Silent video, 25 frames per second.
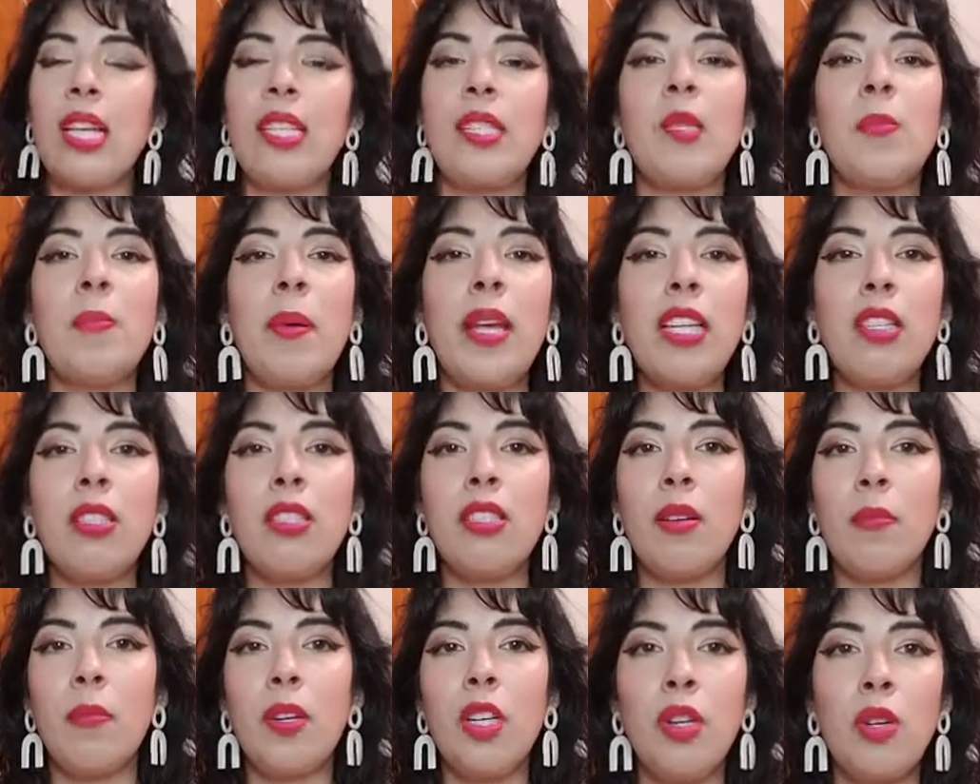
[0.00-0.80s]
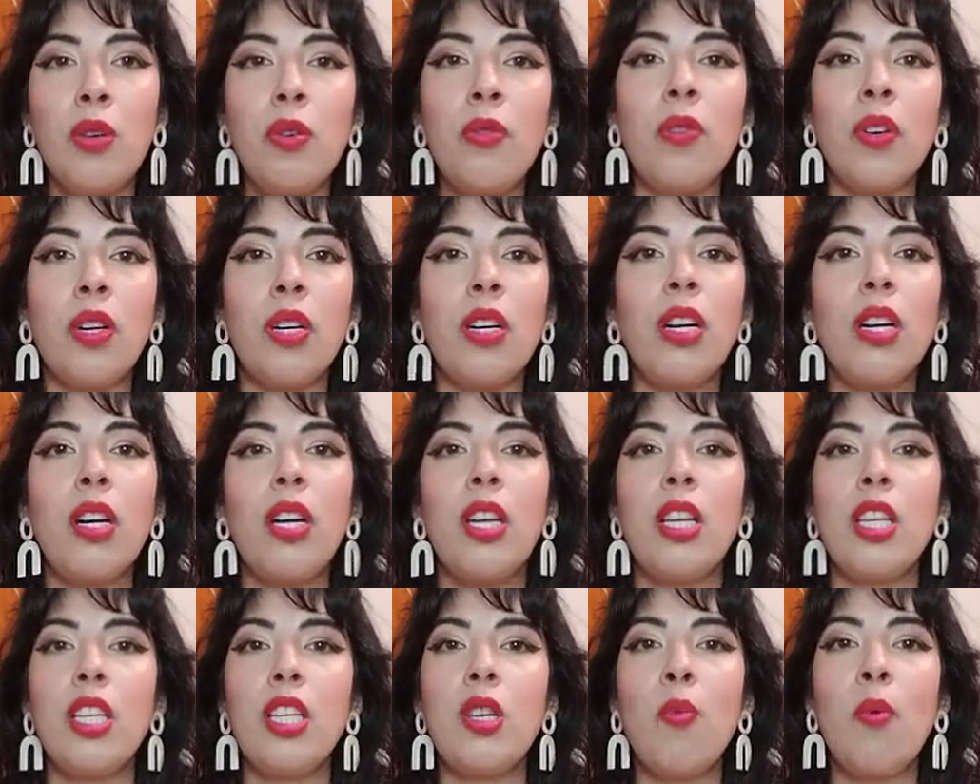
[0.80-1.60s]
space to maneuver.
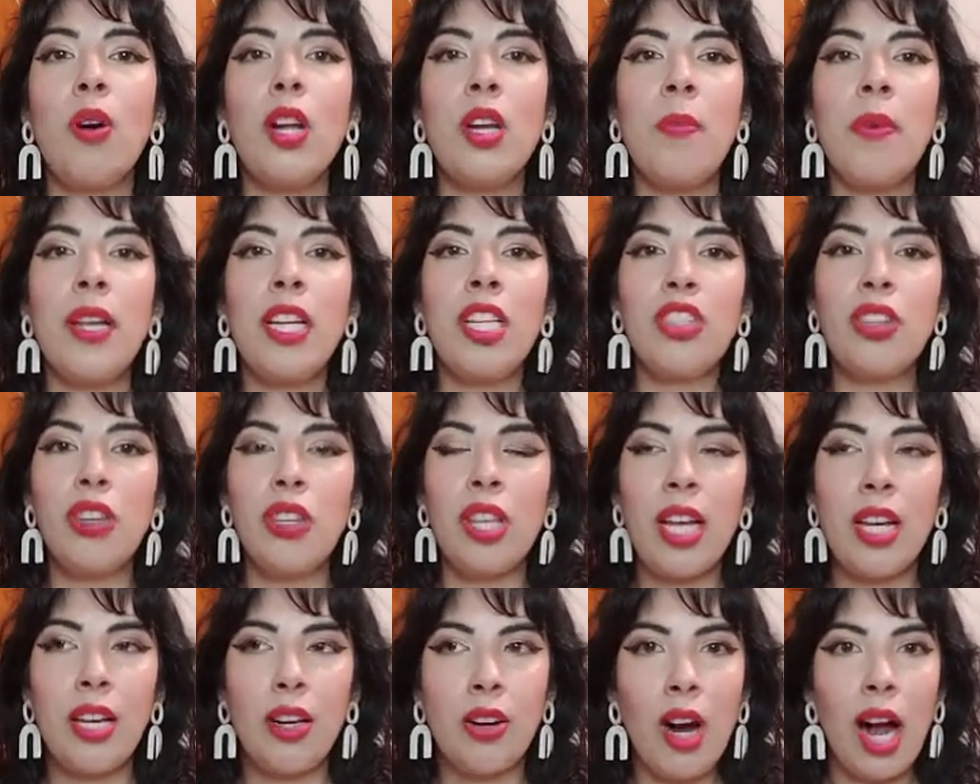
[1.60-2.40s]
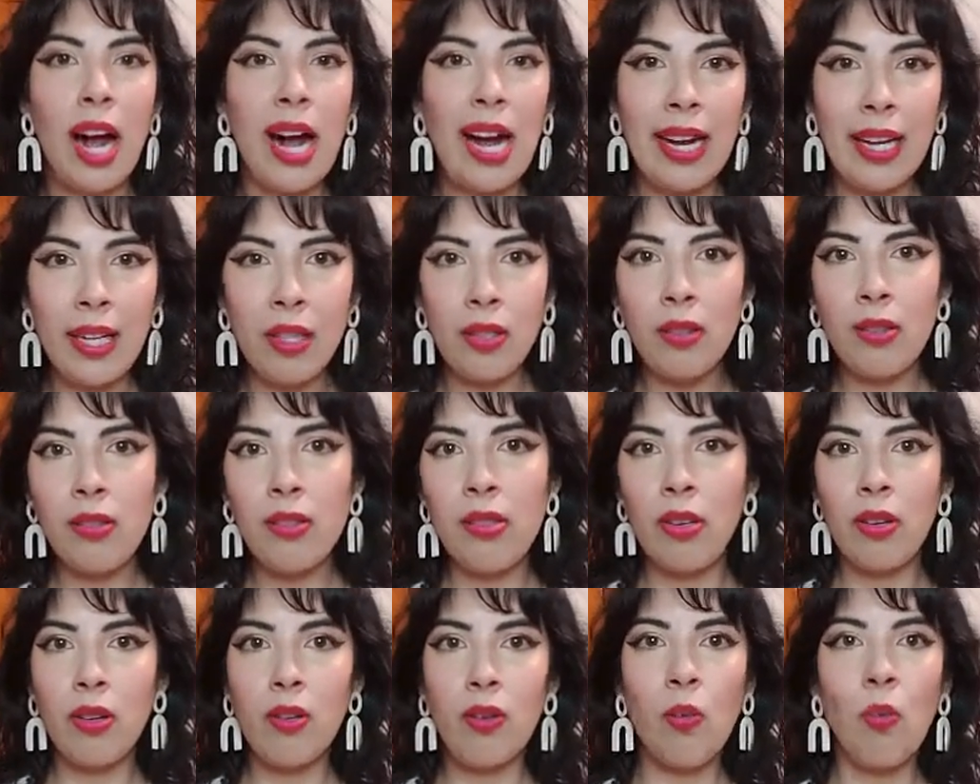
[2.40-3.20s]
You want to make sure that your aisles
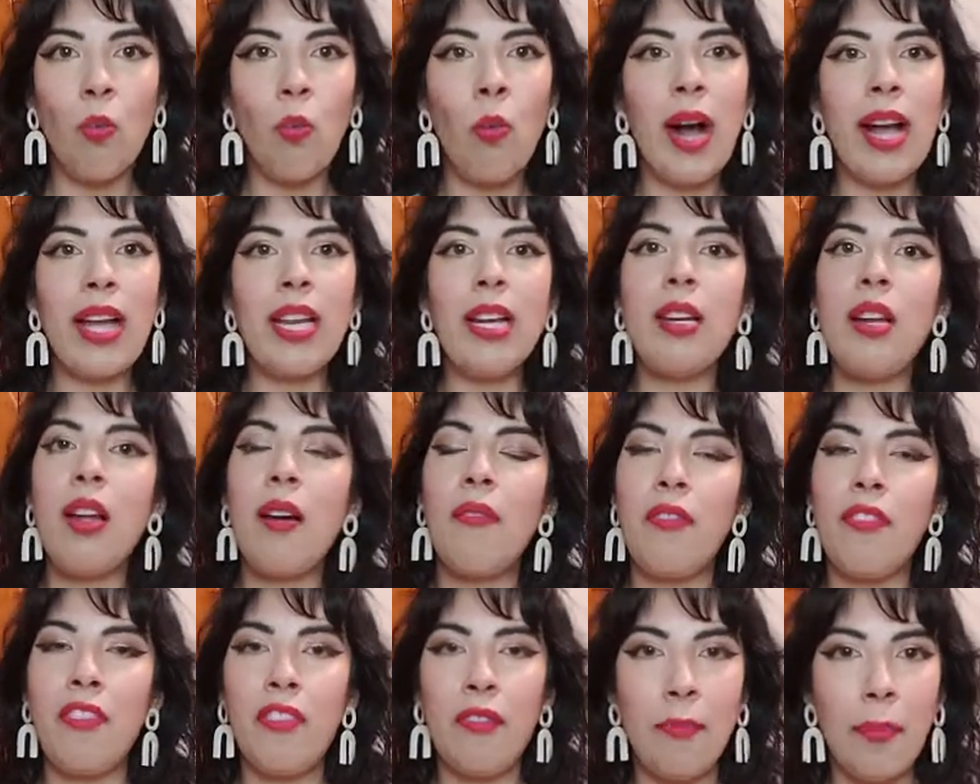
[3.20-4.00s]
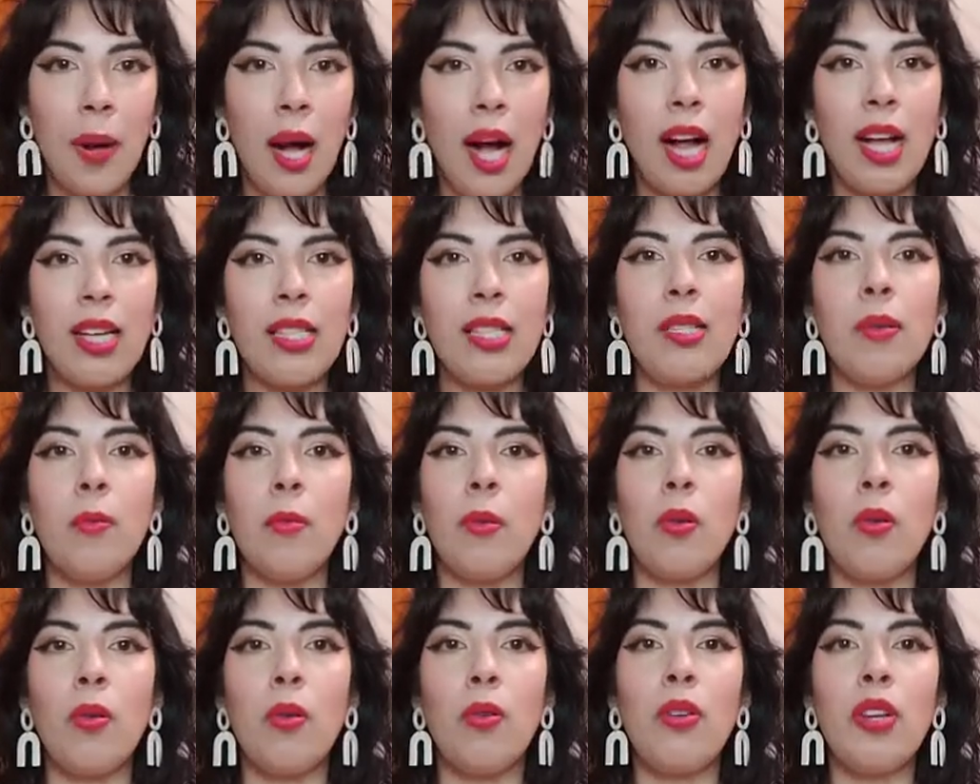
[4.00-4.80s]
are wide enough if
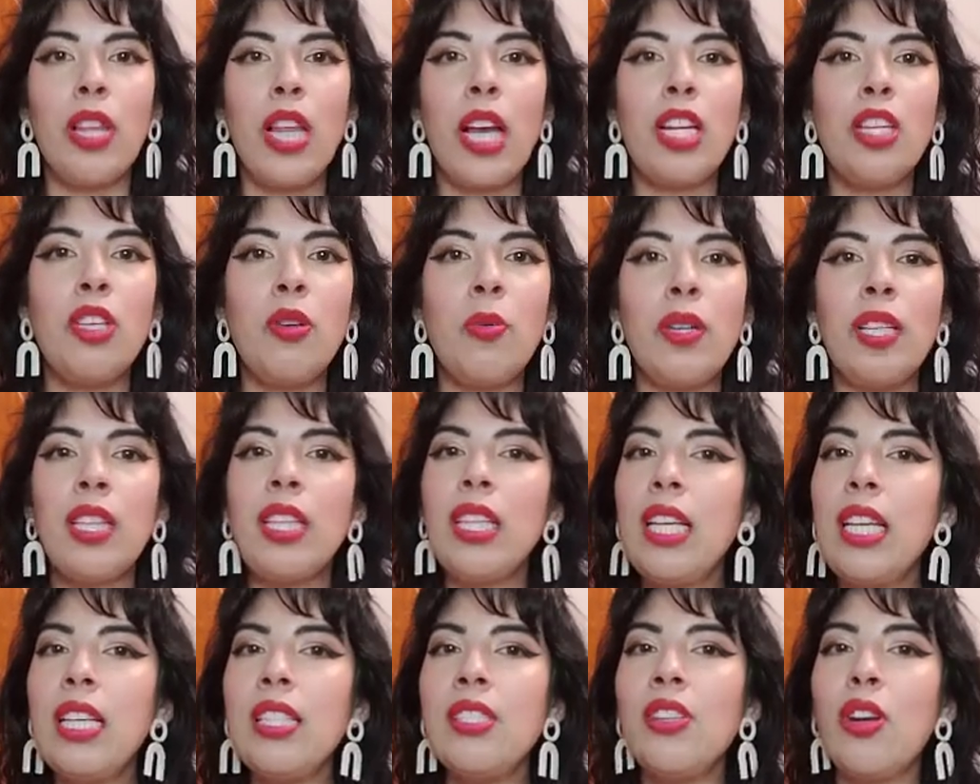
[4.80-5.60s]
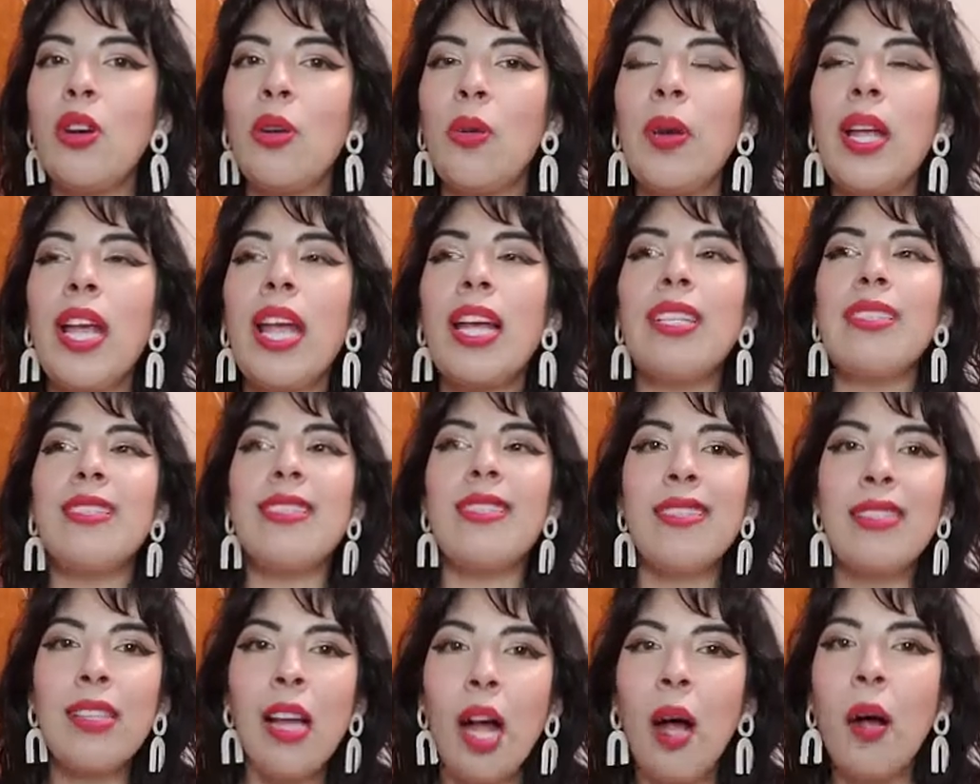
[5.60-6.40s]
possible, or that you at least create
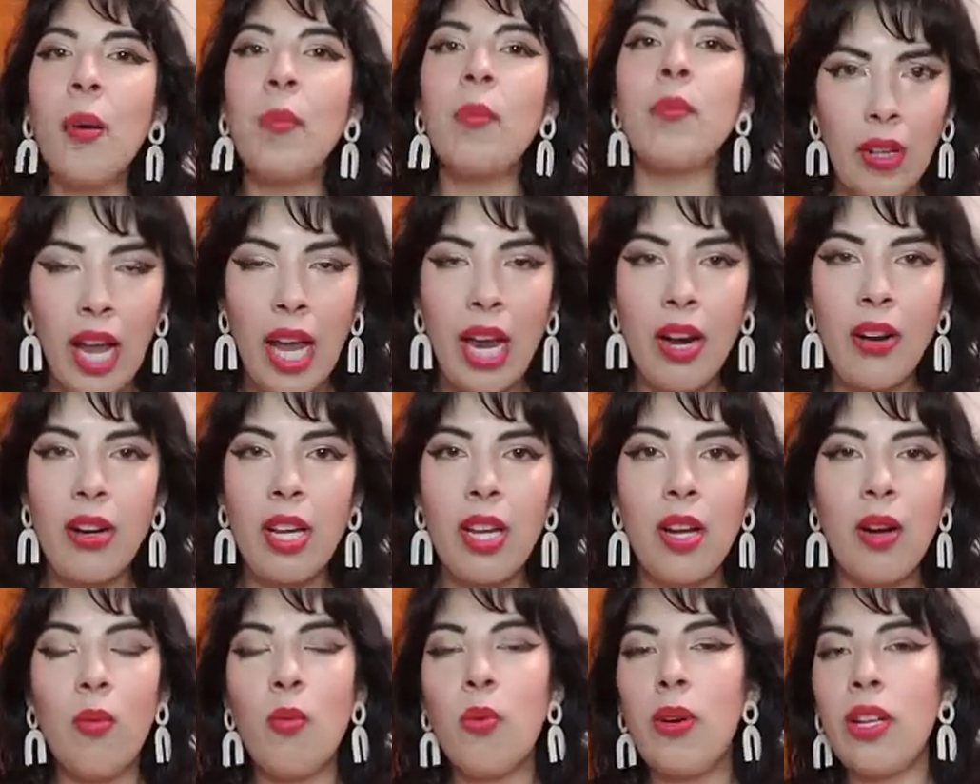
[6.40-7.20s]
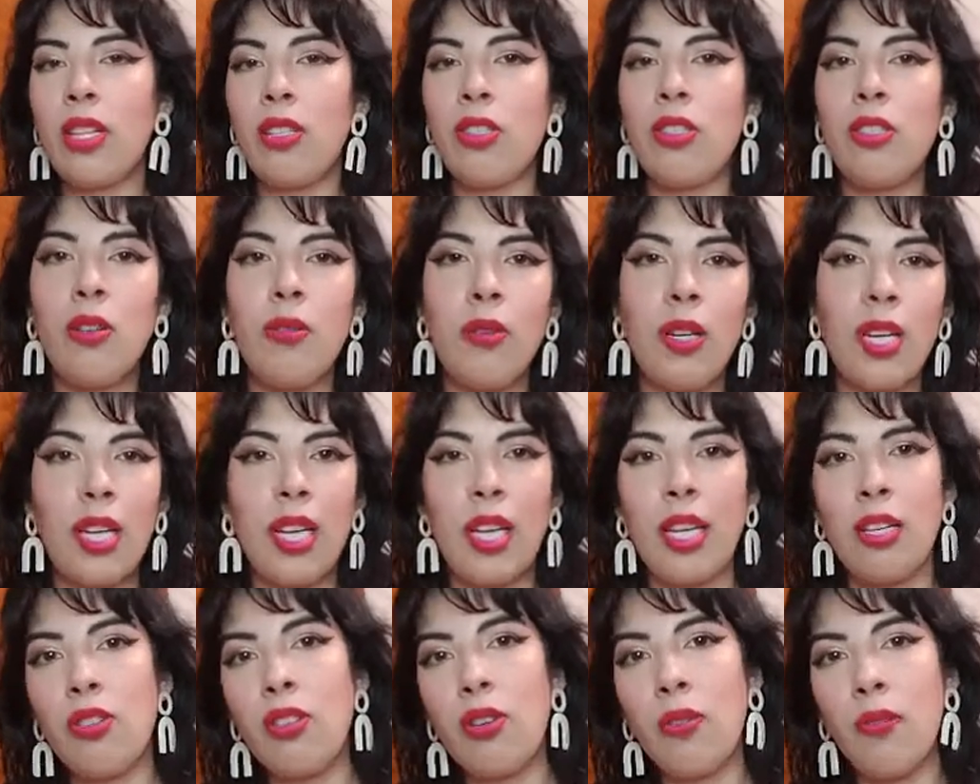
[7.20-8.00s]
some area where the student
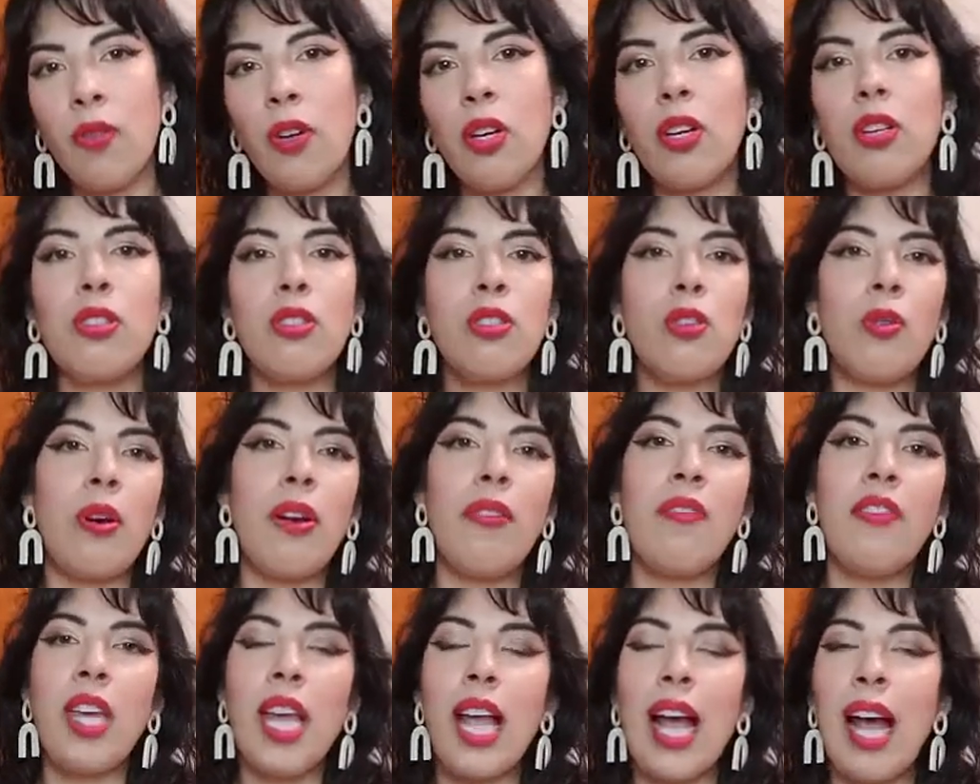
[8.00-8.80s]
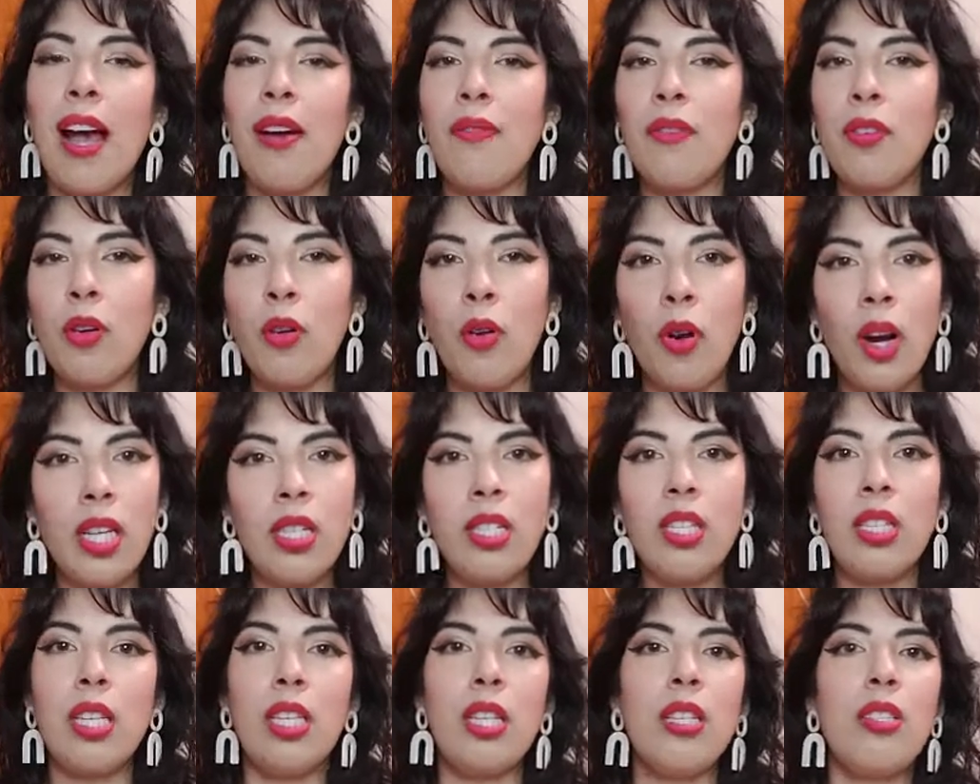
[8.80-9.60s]
can traverse, or if they have
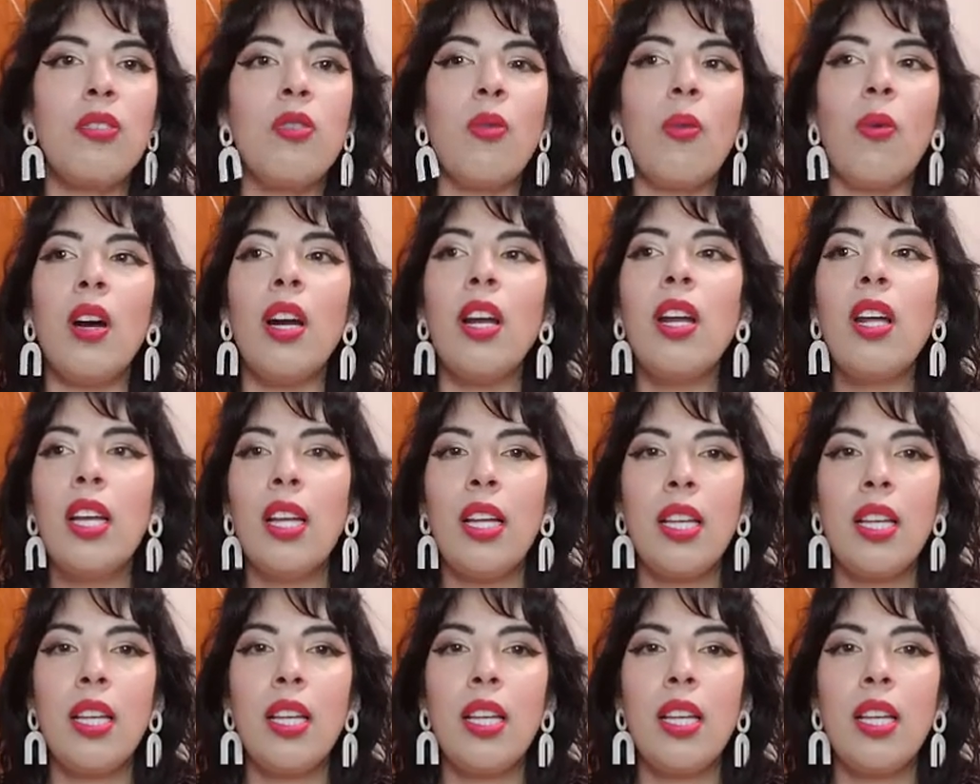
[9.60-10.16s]
crutches or,